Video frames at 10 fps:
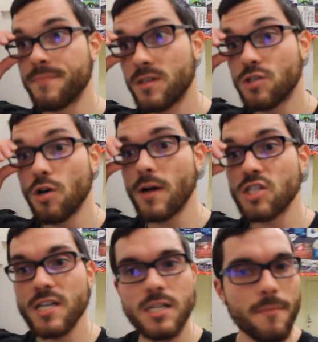So I
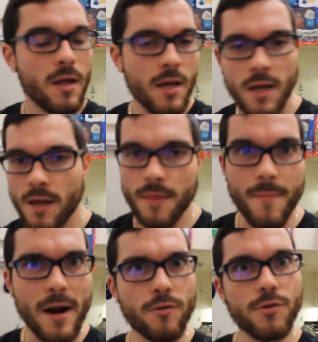changed up the
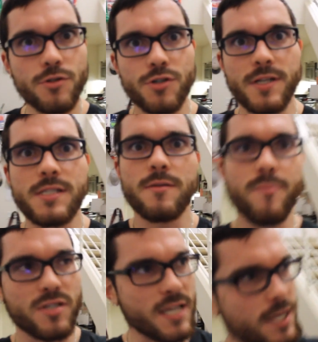macronutrients,
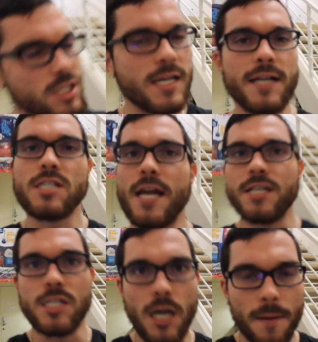percentages got
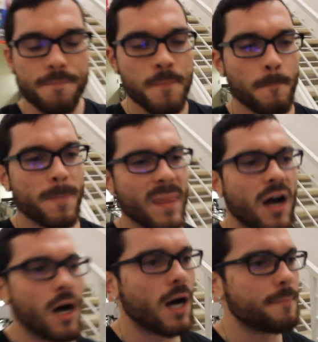changed up.
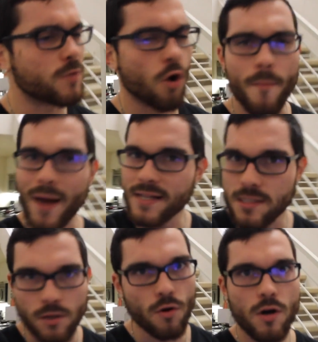I'm going back
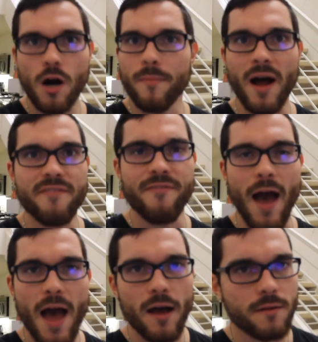to low carb, high
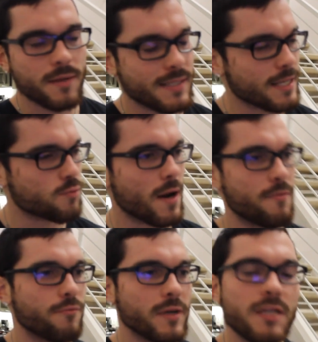fat because that's what I
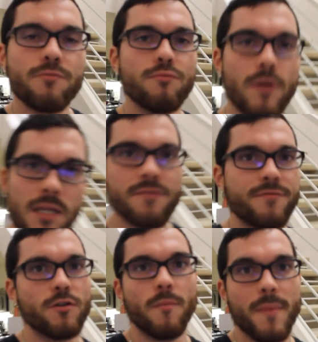really, really
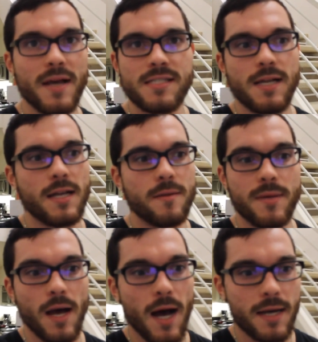feel best on, to
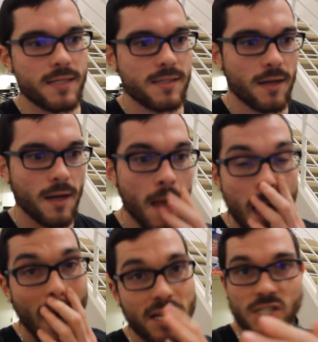be honest. I
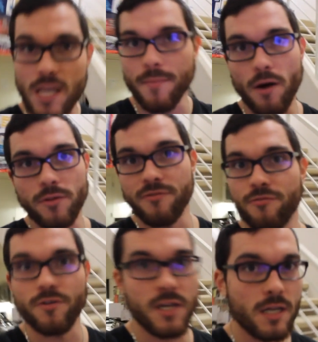just came out with a
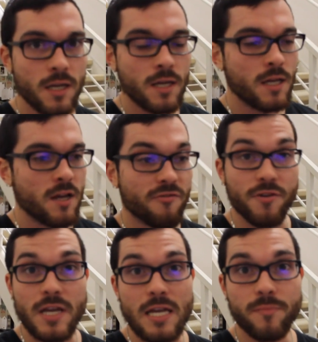free
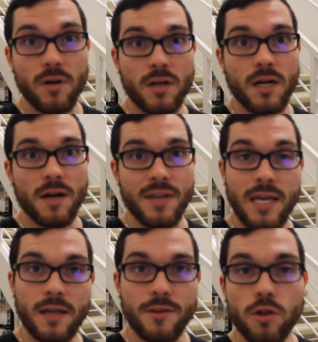ebook,
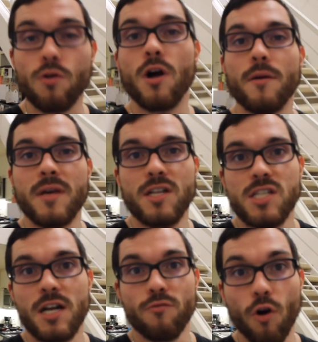the low carb
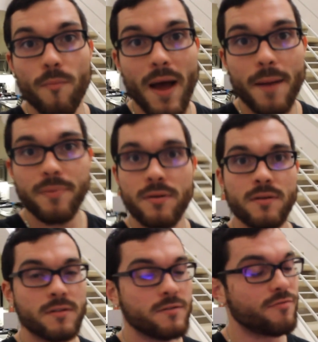ketogenic roadmap,
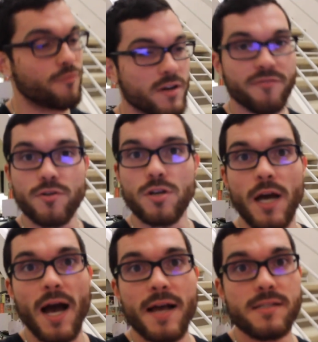free for you
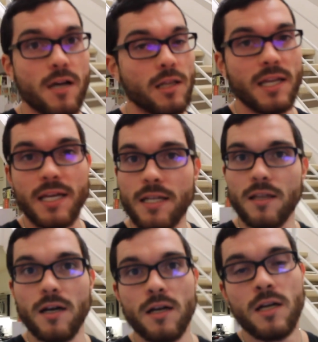guys. I'll link it in
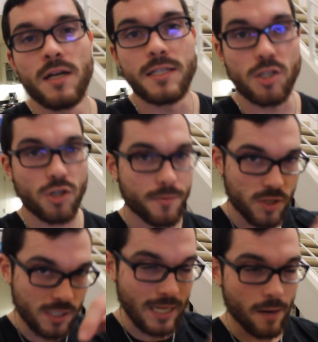the
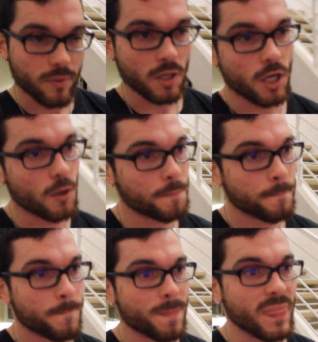descriptions down
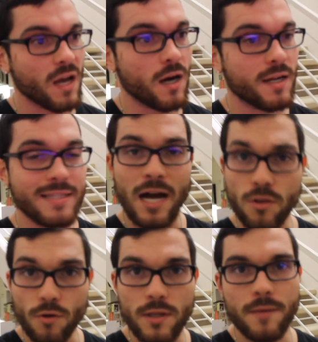below.
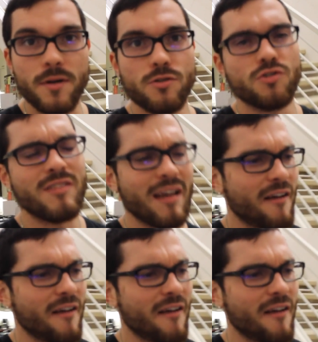Download it. Let me know what you think.